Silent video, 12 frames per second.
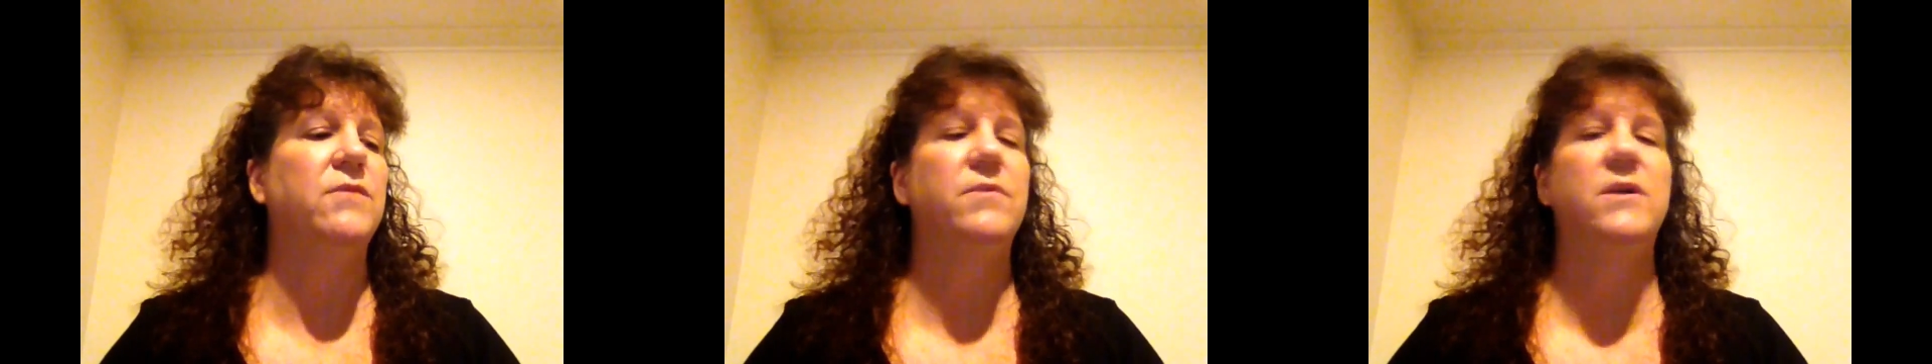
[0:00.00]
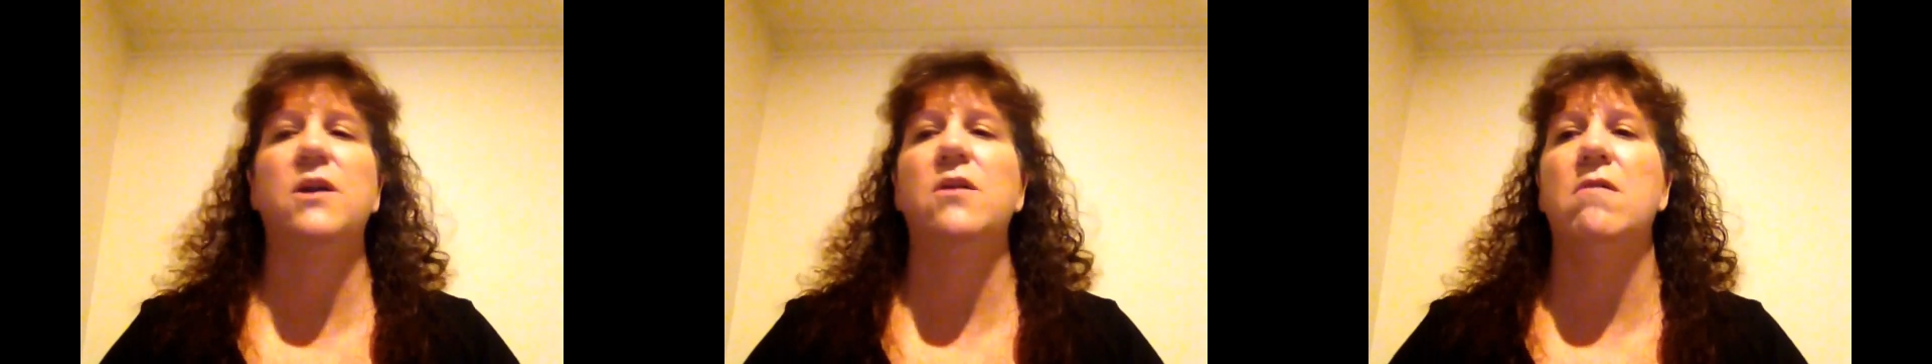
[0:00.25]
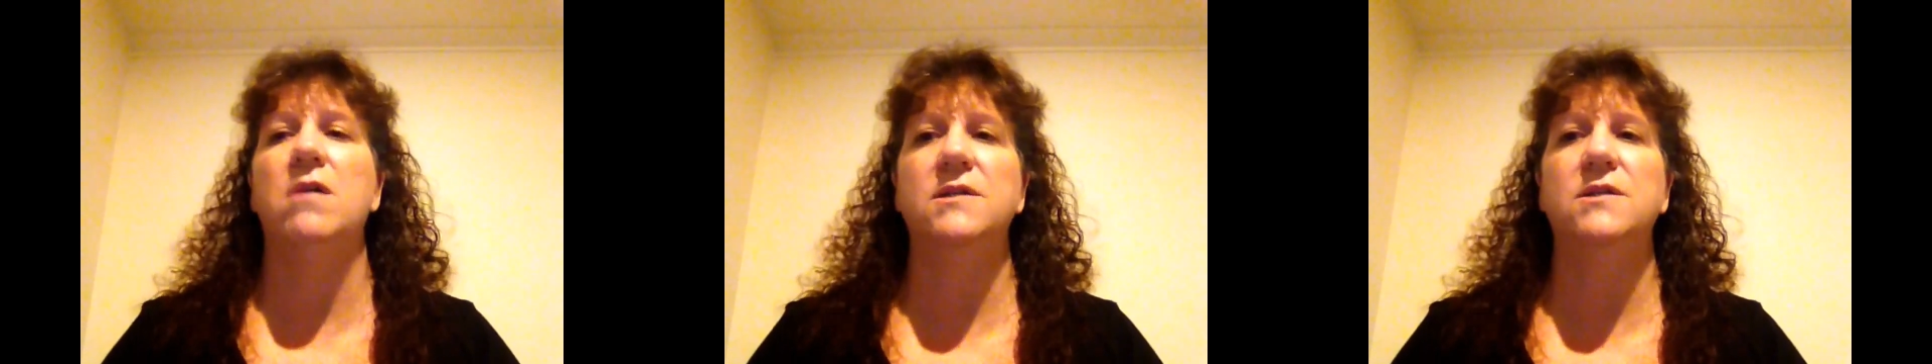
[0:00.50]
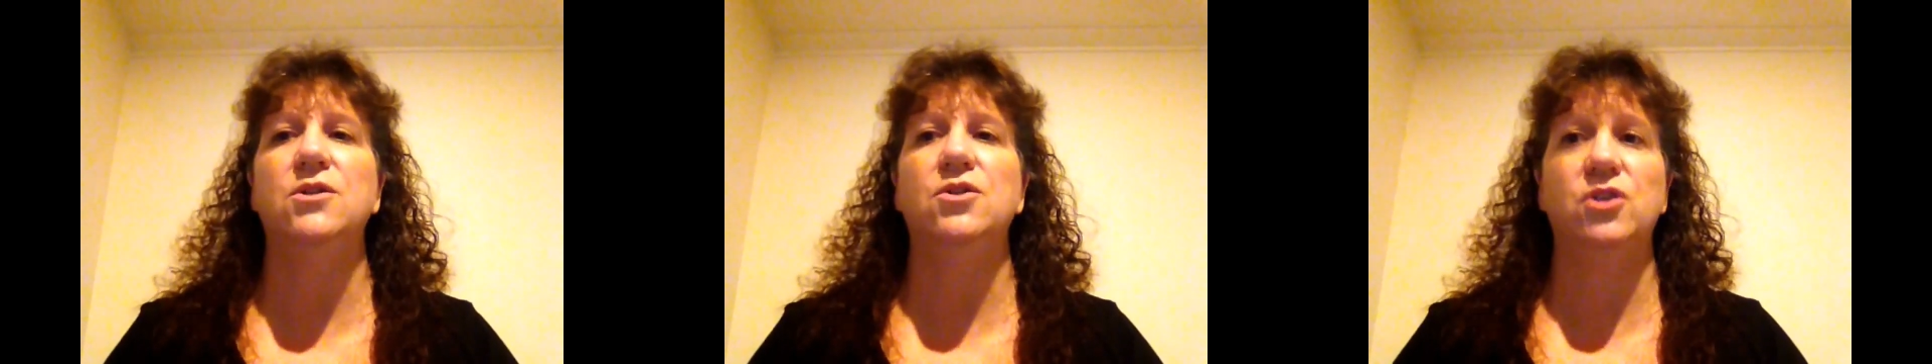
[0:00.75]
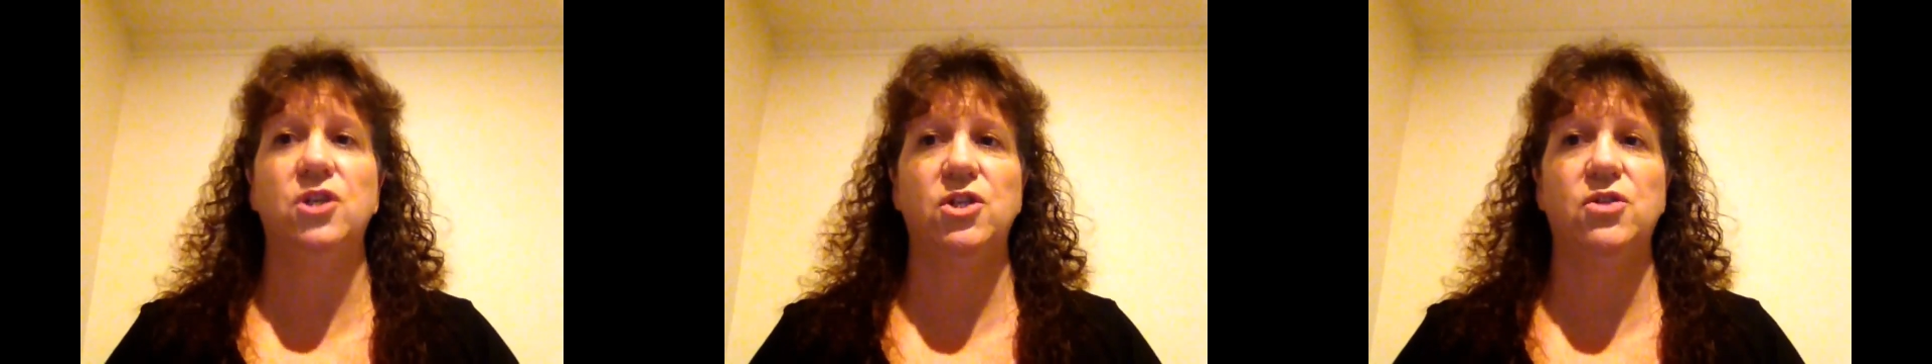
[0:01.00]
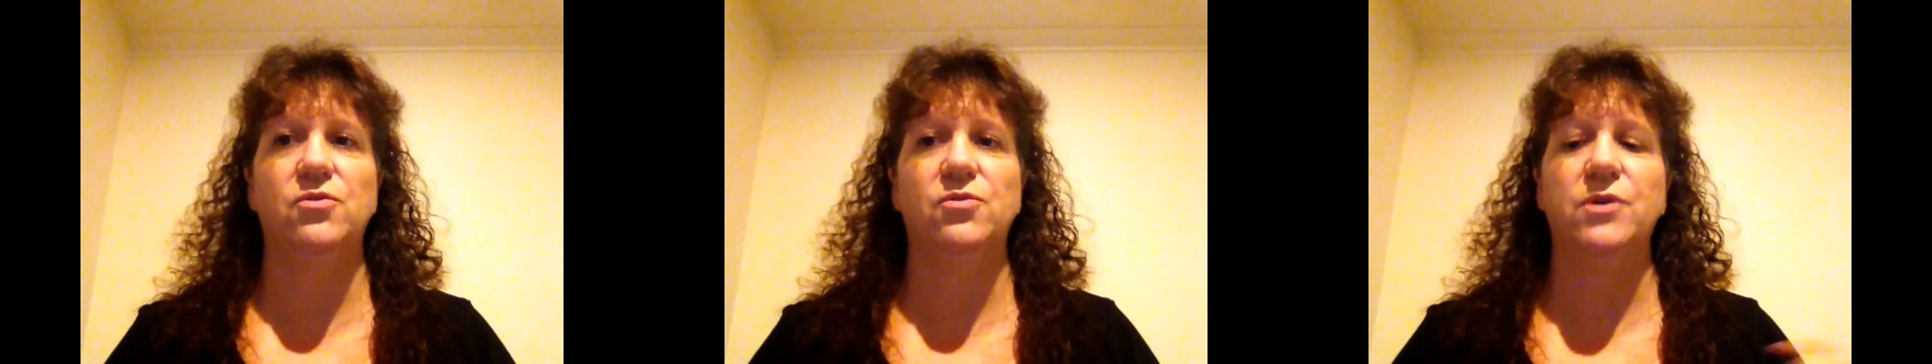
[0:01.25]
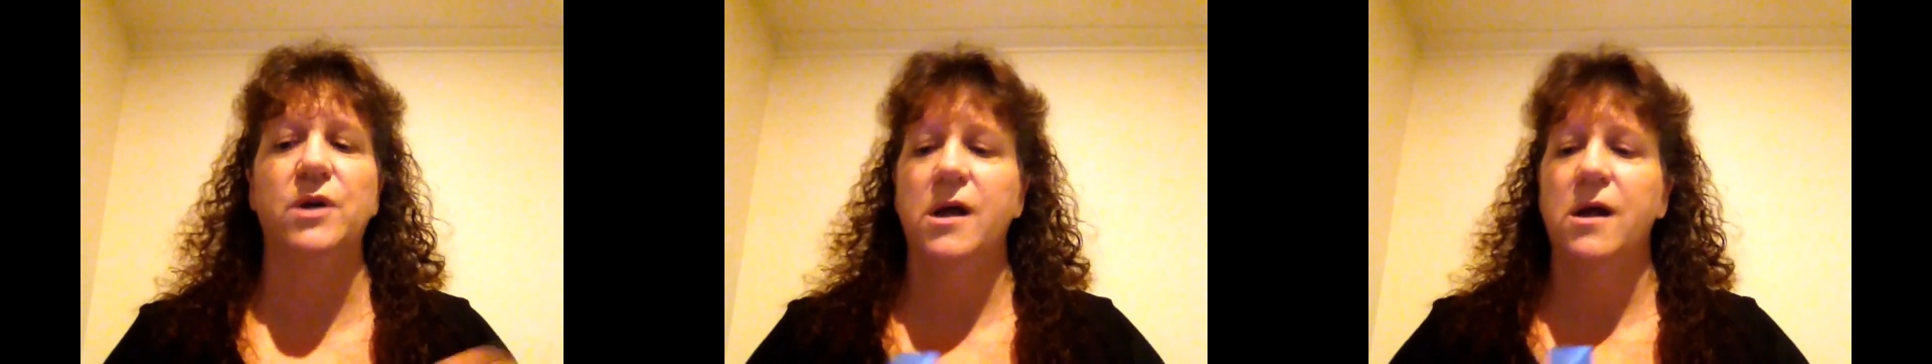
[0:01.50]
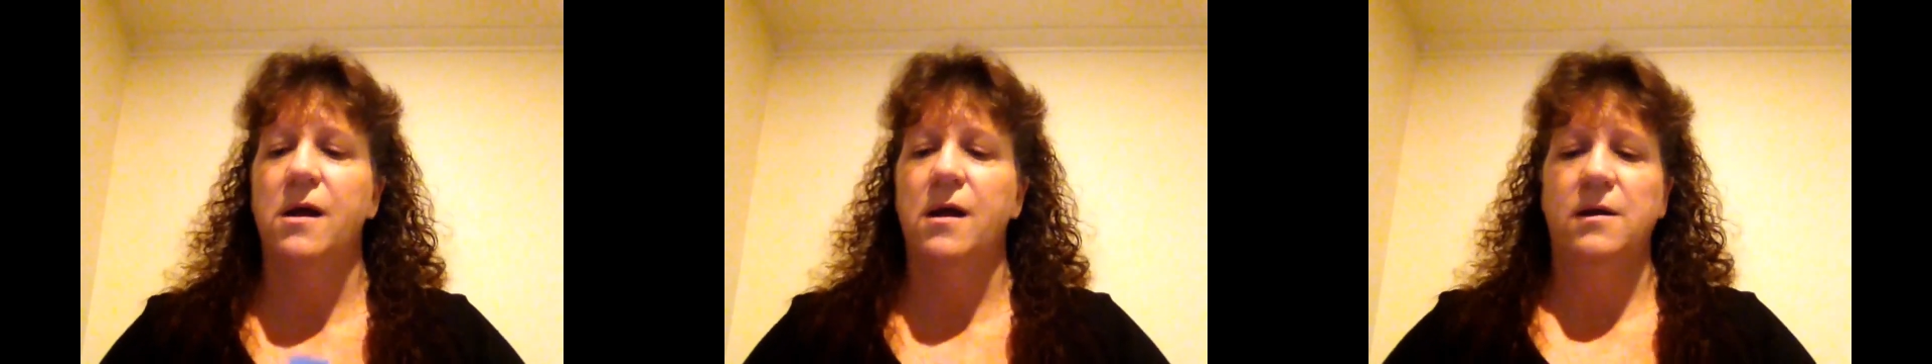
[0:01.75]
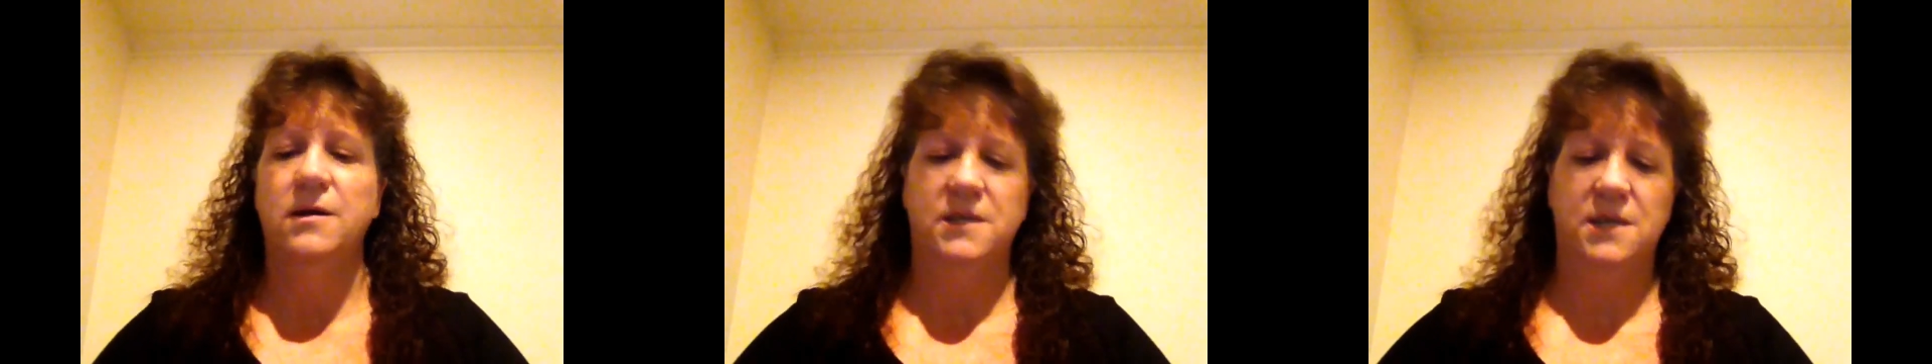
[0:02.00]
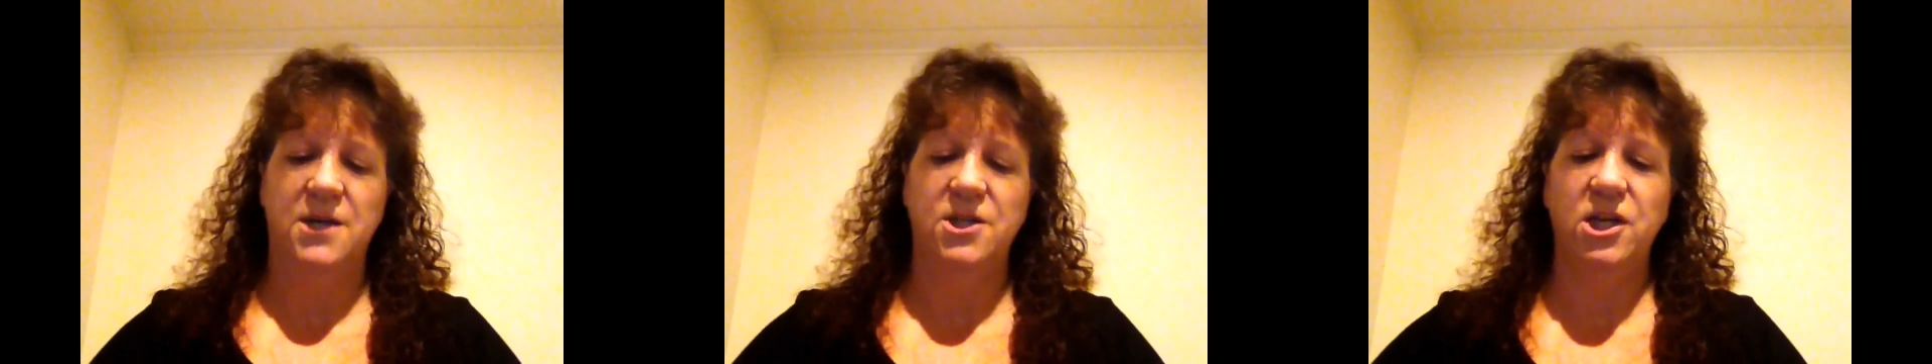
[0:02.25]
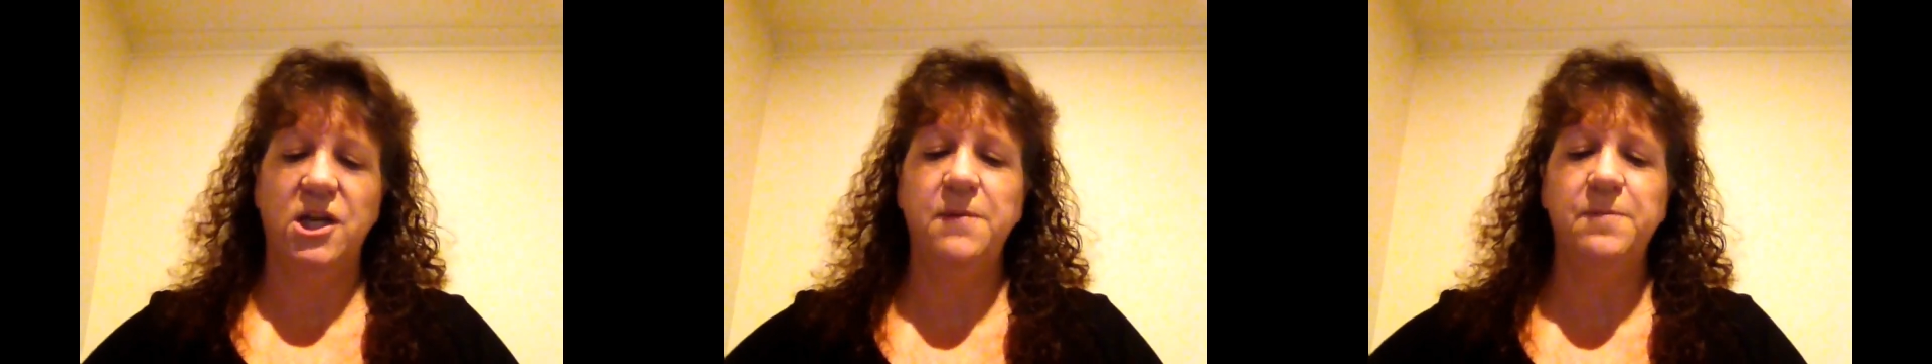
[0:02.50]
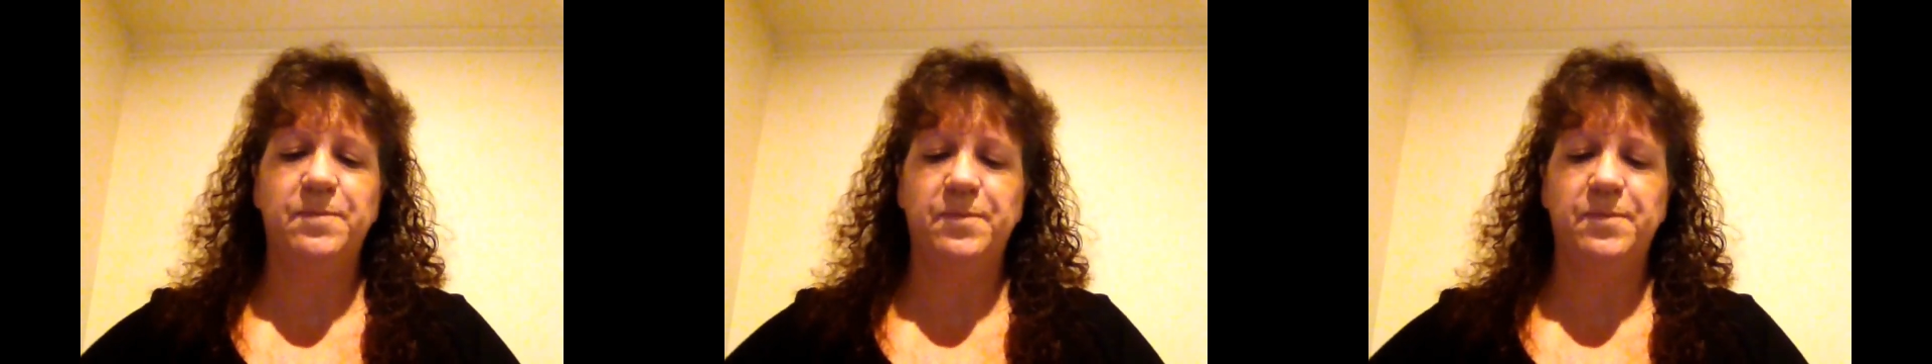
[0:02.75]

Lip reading: really nice nutritional slushy.